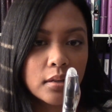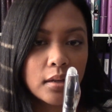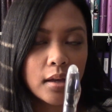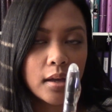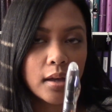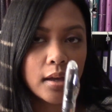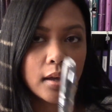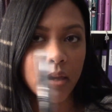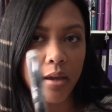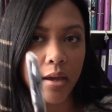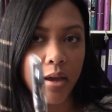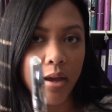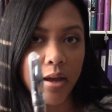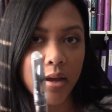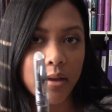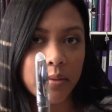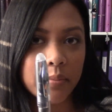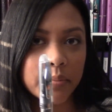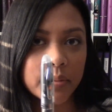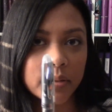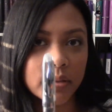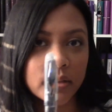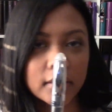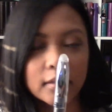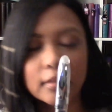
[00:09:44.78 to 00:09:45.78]
Ahab.
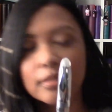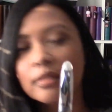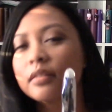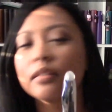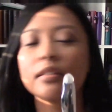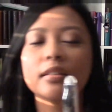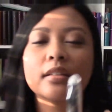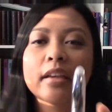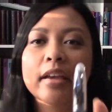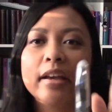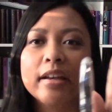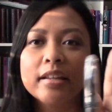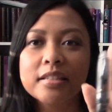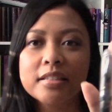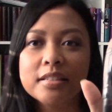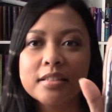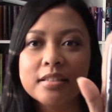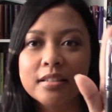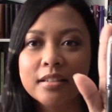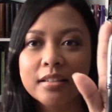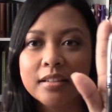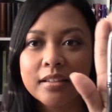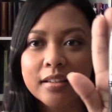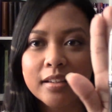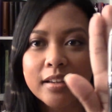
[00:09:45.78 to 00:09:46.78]
Yes.
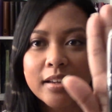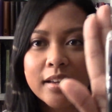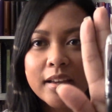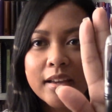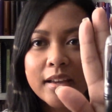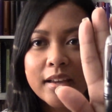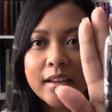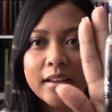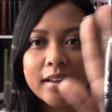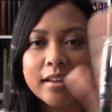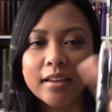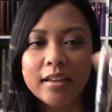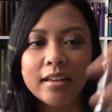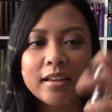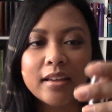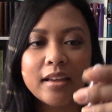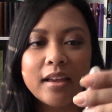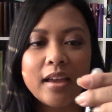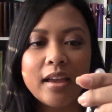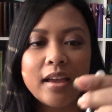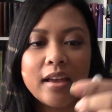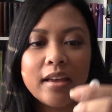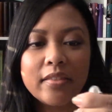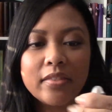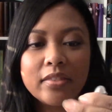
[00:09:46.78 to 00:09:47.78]

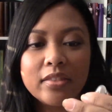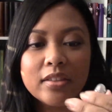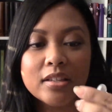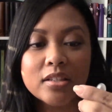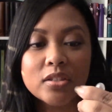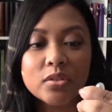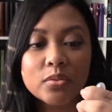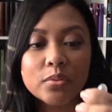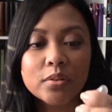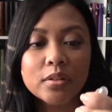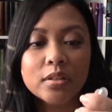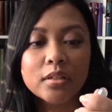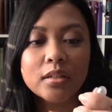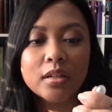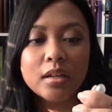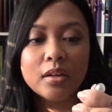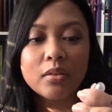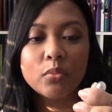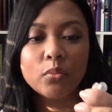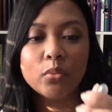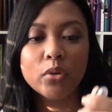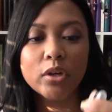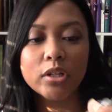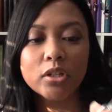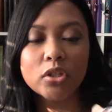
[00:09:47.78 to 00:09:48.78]
And this one,
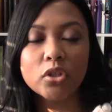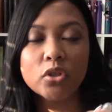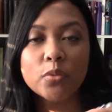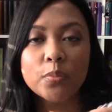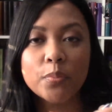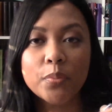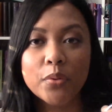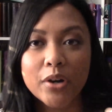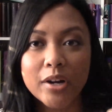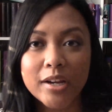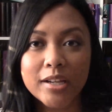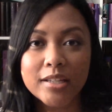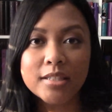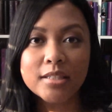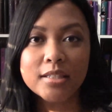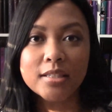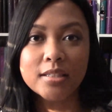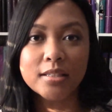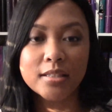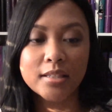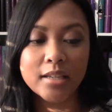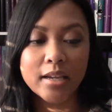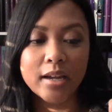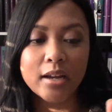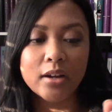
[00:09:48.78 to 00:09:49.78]
when you press
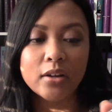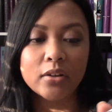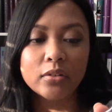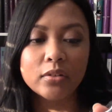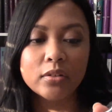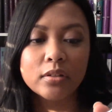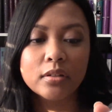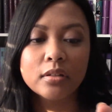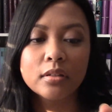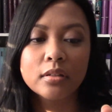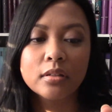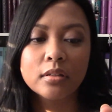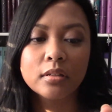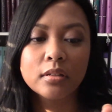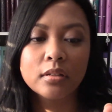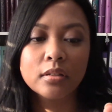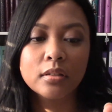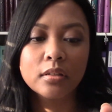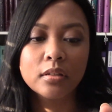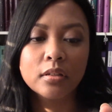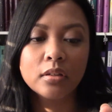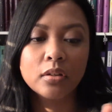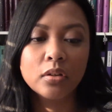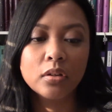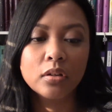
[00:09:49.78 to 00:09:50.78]
down,
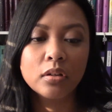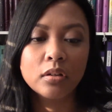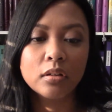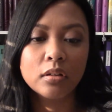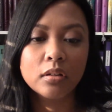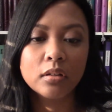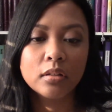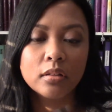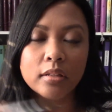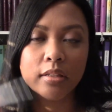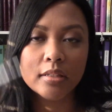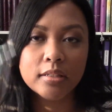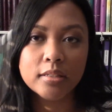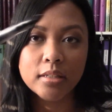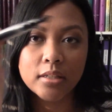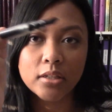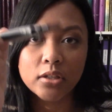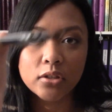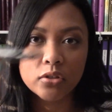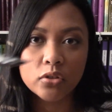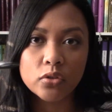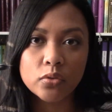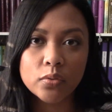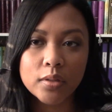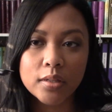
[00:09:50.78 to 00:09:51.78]
let's say
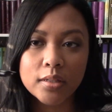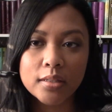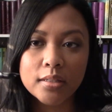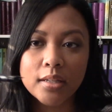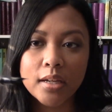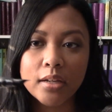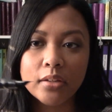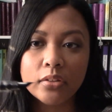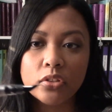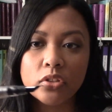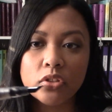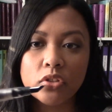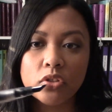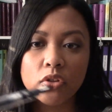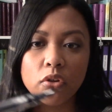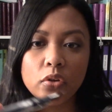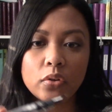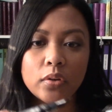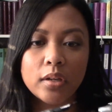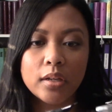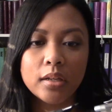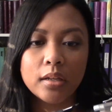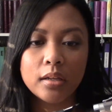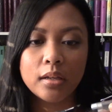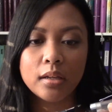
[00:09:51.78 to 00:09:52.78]
you're doing a
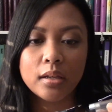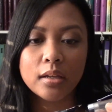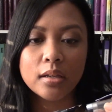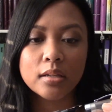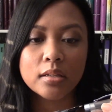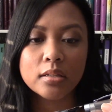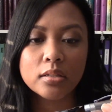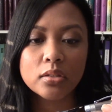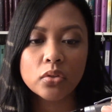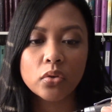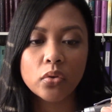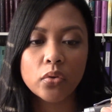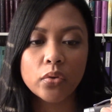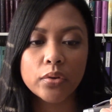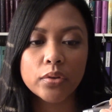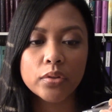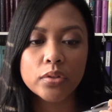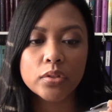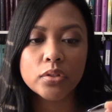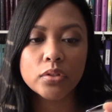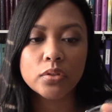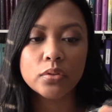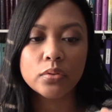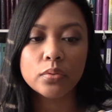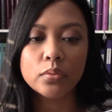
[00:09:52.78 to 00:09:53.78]
downstroke, it is going
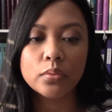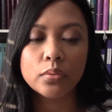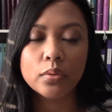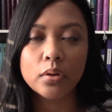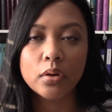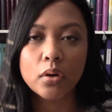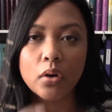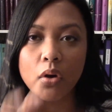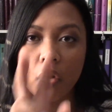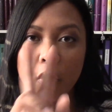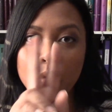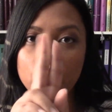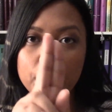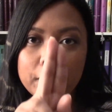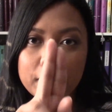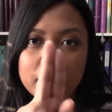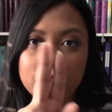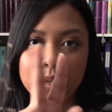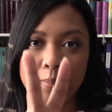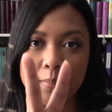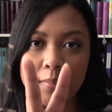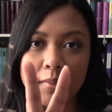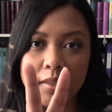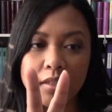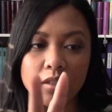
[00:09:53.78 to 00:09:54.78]
to open
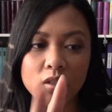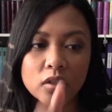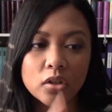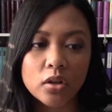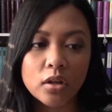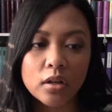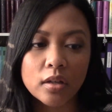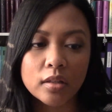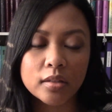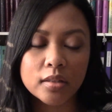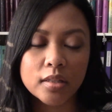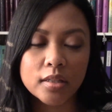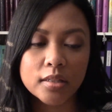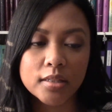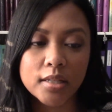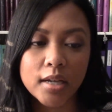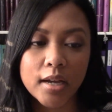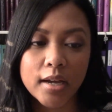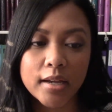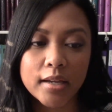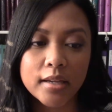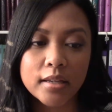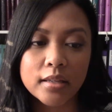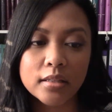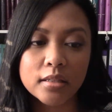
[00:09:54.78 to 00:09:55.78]
up the
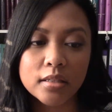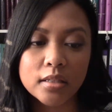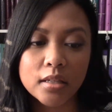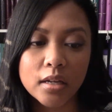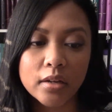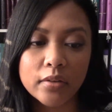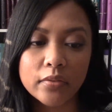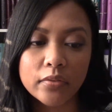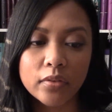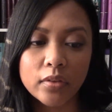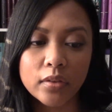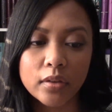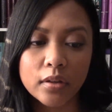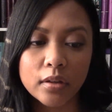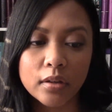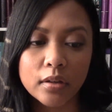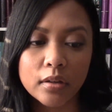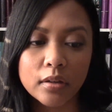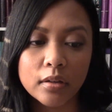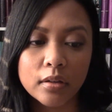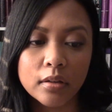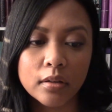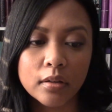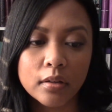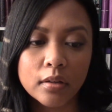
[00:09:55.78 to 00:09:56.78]
tines of
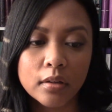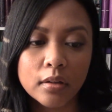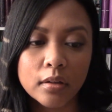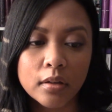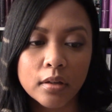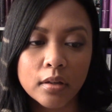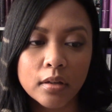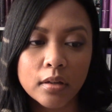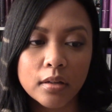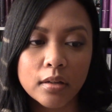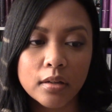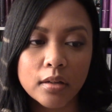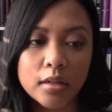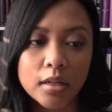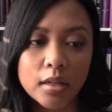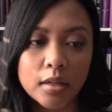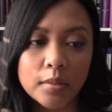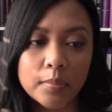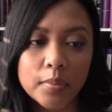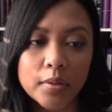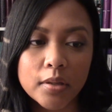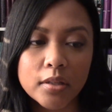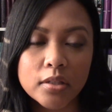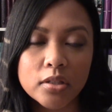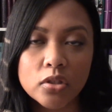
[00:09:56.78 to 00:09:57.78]
the
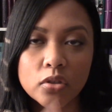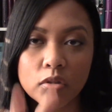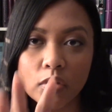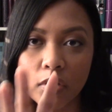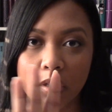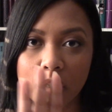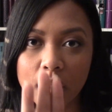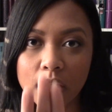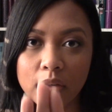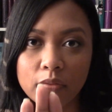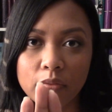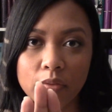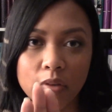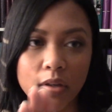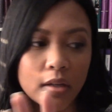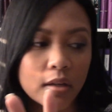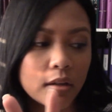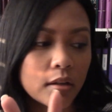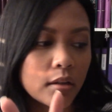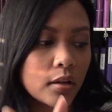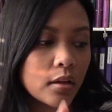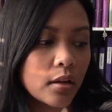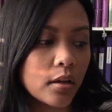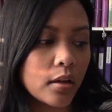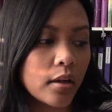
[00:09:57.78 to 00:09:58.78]
nib to give it
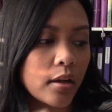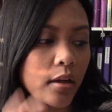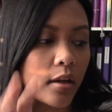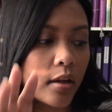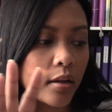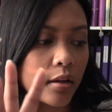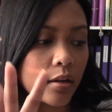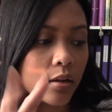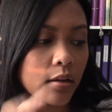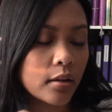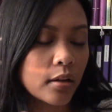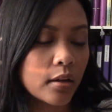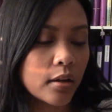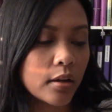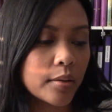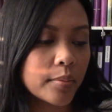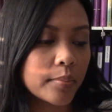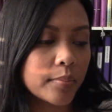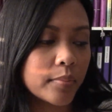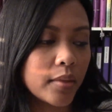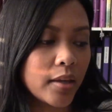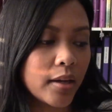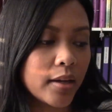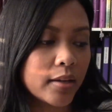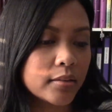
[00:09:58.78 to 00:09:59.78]

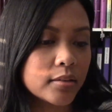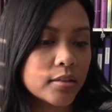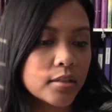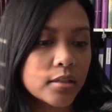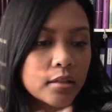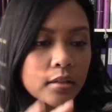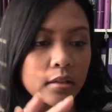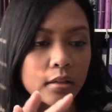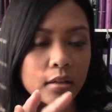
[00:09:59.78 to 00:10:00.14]
that